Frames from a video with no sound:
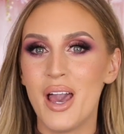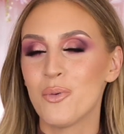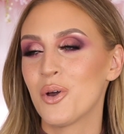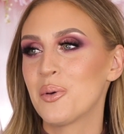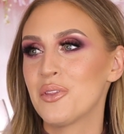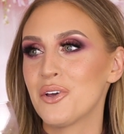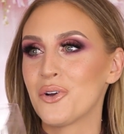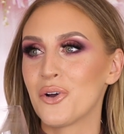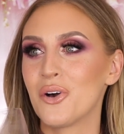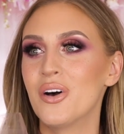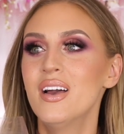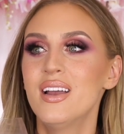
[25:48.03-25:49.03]
I work with a
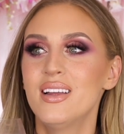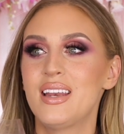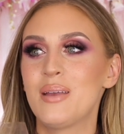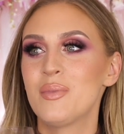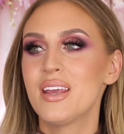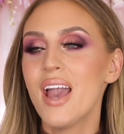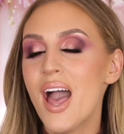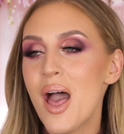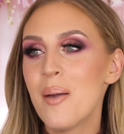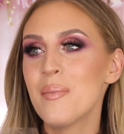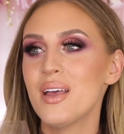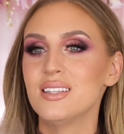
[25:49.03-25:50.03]
girl named
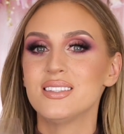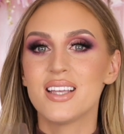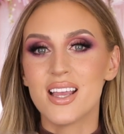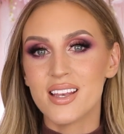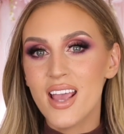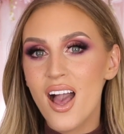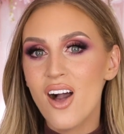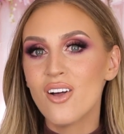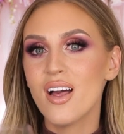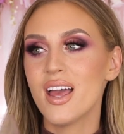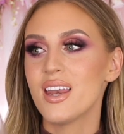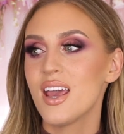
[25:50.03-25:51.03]
Yam and
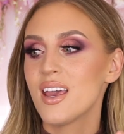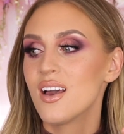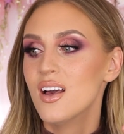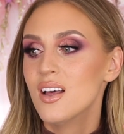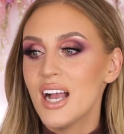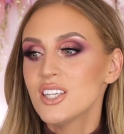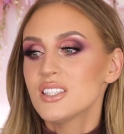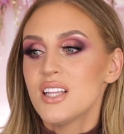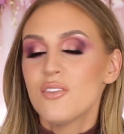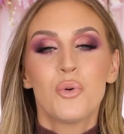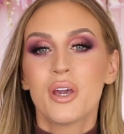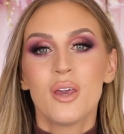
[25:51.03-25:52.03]
Danielle and I, I just
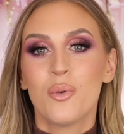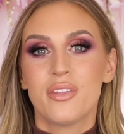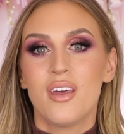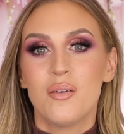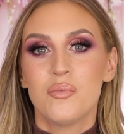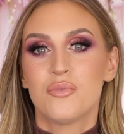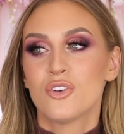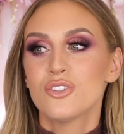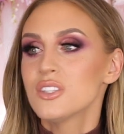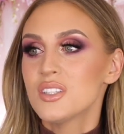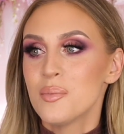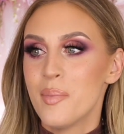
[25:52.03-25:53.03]
love working with them. They're
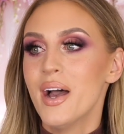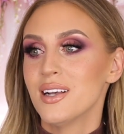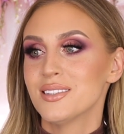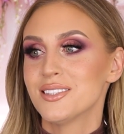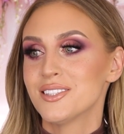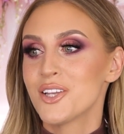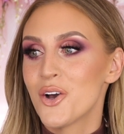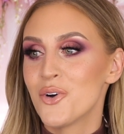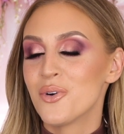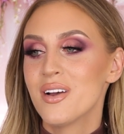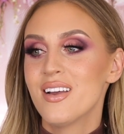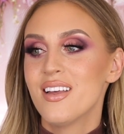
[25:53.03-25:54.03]
just the best.
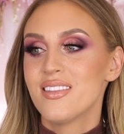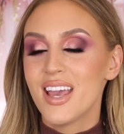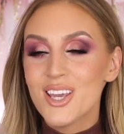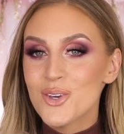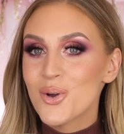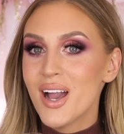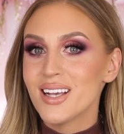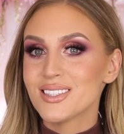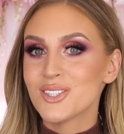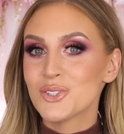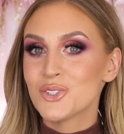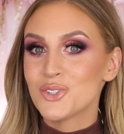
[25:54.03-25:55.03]
So Thank you
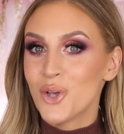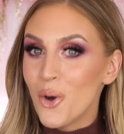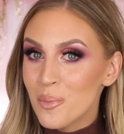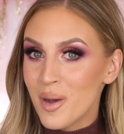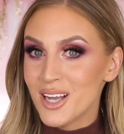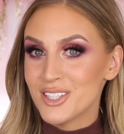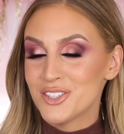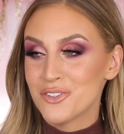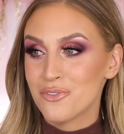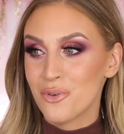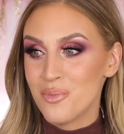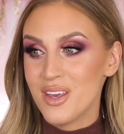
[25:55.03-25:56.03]
guys so much
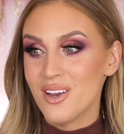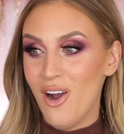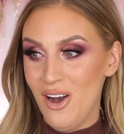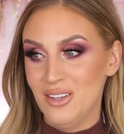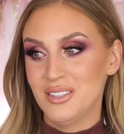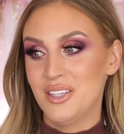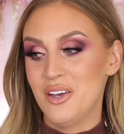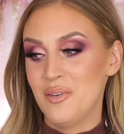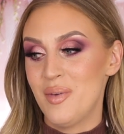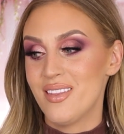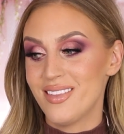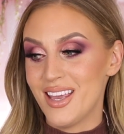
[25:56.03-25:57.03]
for being
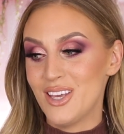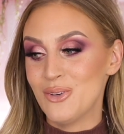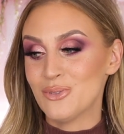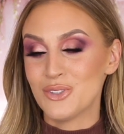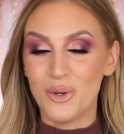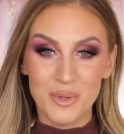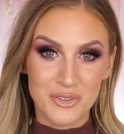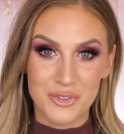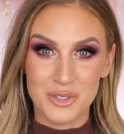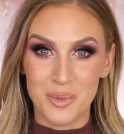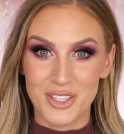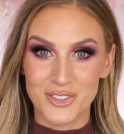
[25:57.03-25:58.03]
awesome and thank you so much
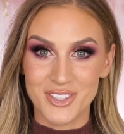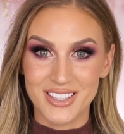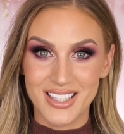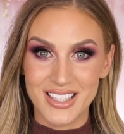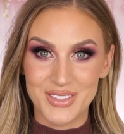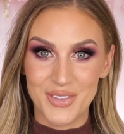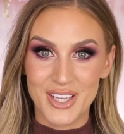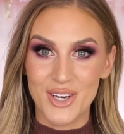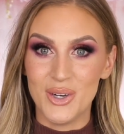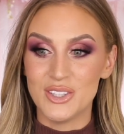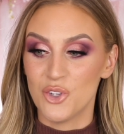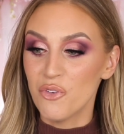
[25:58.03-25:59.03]
for sponsoring today's
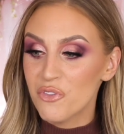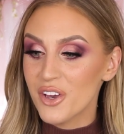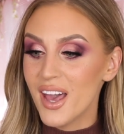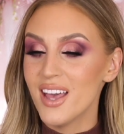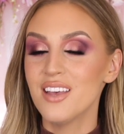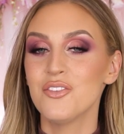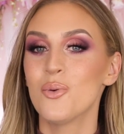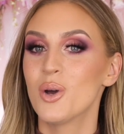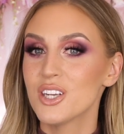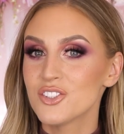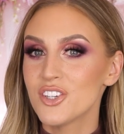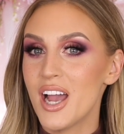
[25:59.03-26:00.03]
video. And don't forget, if you
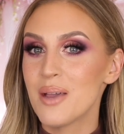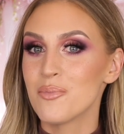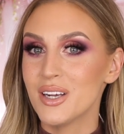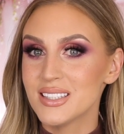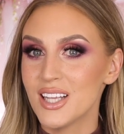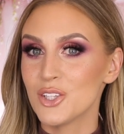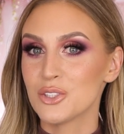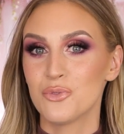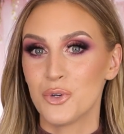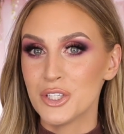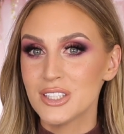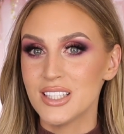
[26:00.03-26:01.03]
wanna try Bright Cellars
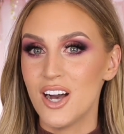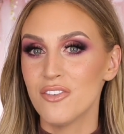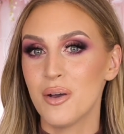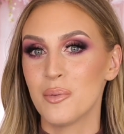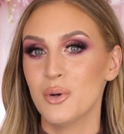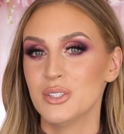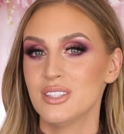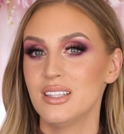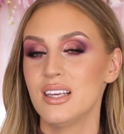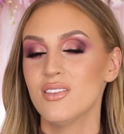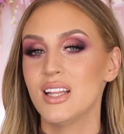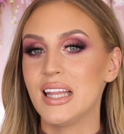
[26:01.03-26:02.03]
for yourself, I'm going to
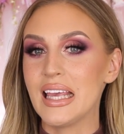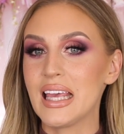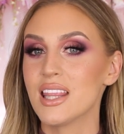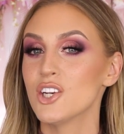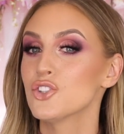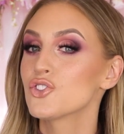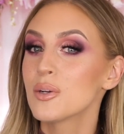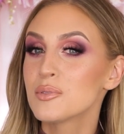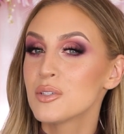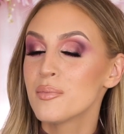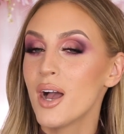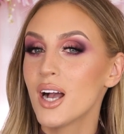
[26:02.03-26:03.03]
leave a link in the
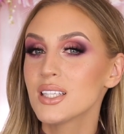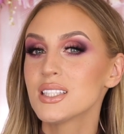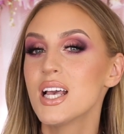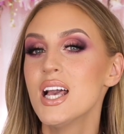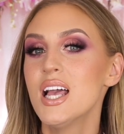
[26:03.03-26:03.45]
description box.